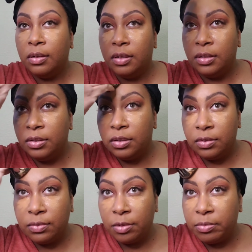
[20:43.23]
And you
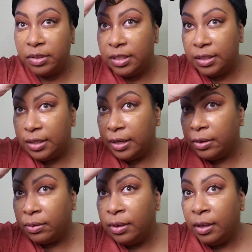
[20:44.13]
just want to blend it
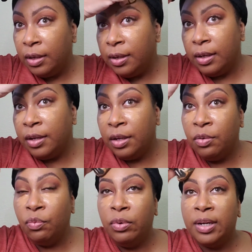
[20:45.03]
out.
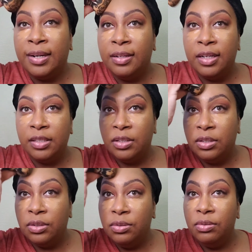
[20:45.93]
And what I like to
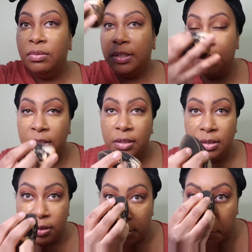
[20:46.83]
do
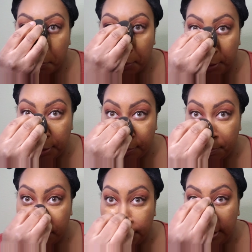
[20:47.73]
is when
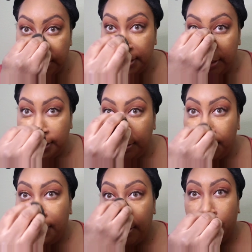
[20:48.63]
I'm
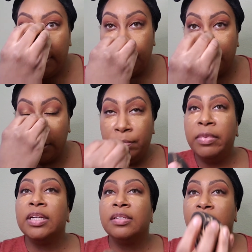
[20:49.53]
blending
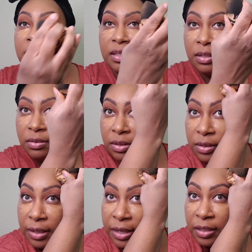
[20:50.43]
my
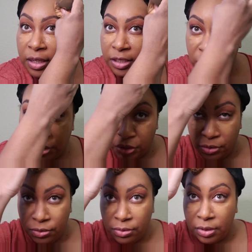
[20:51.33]
concealer, I like to
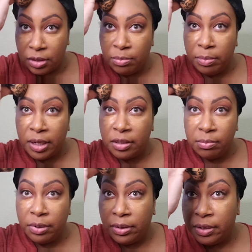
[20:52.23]
use the
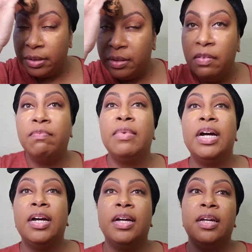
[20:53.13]
bottom part of
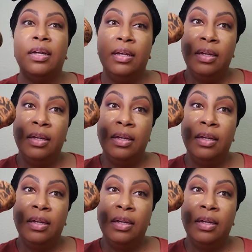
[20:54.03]
my